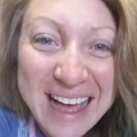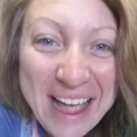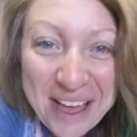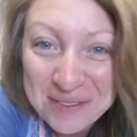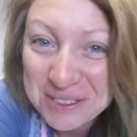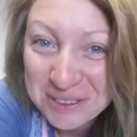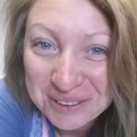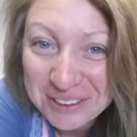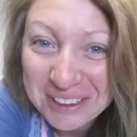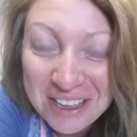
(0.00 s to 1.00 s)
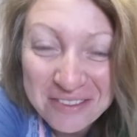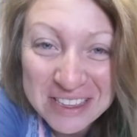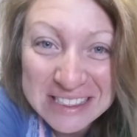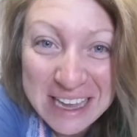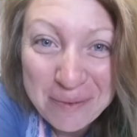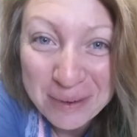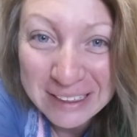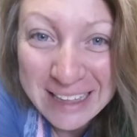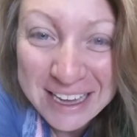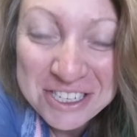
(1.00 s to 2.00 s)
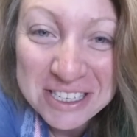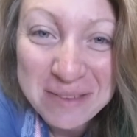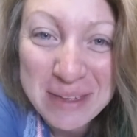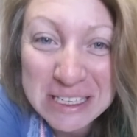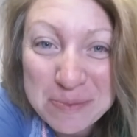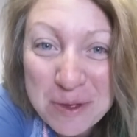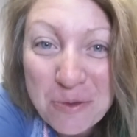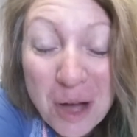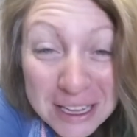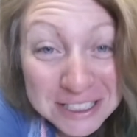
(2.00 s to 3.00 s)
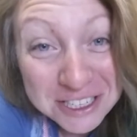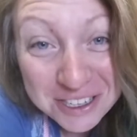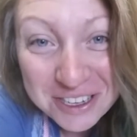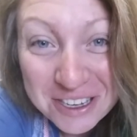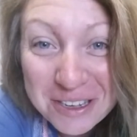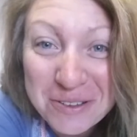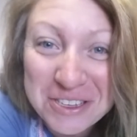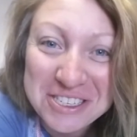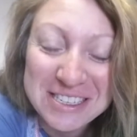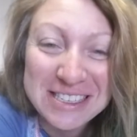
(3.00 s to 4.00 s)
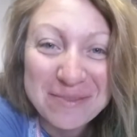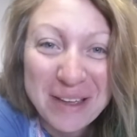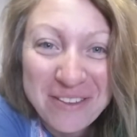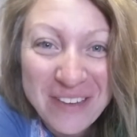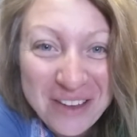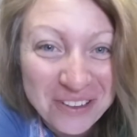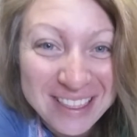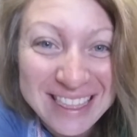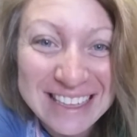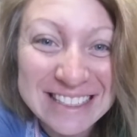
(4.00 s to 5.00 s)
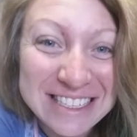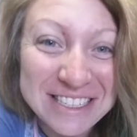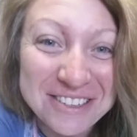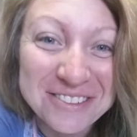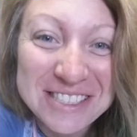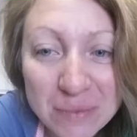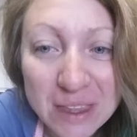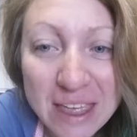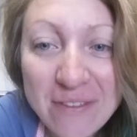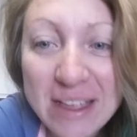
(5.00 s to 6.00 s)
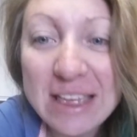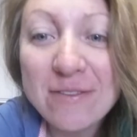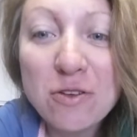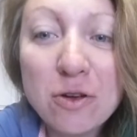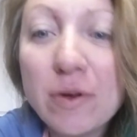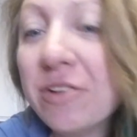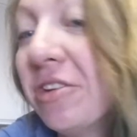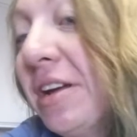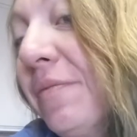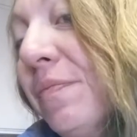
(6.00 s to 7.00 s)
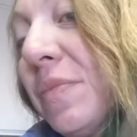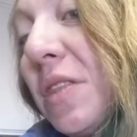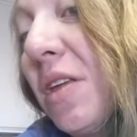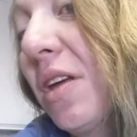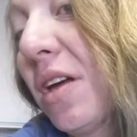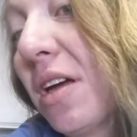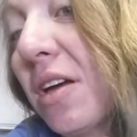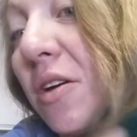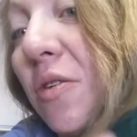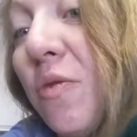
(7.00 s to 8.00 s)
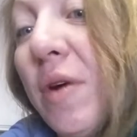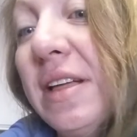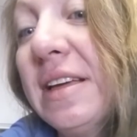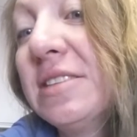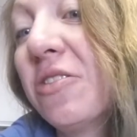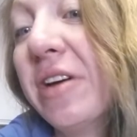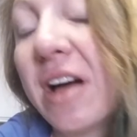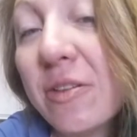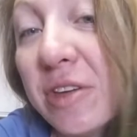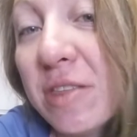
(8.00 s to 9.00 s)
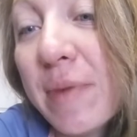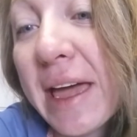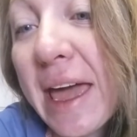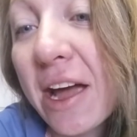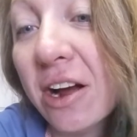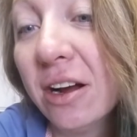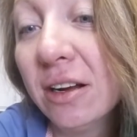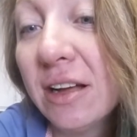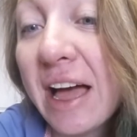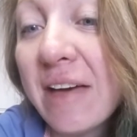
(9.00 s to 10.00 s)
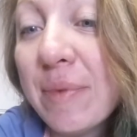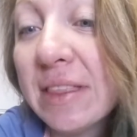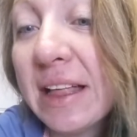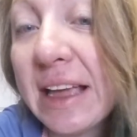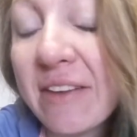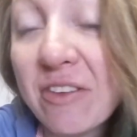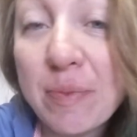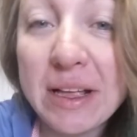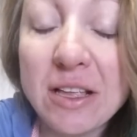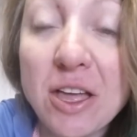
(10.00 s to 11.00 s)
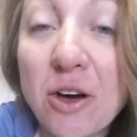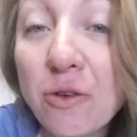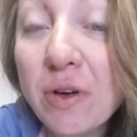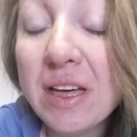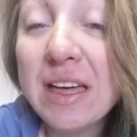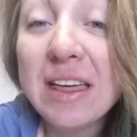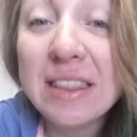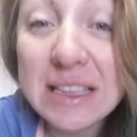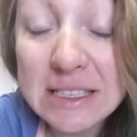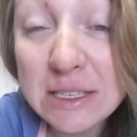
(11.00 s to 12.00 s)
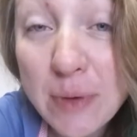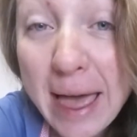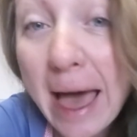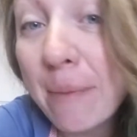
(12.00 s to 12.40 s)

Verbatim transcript: I absolutely love this apron. It actually makes me want to cook, which isn't my favorite thing to do. If any of you are wondering what is going on with my hair, I've been letting everybody know. This is what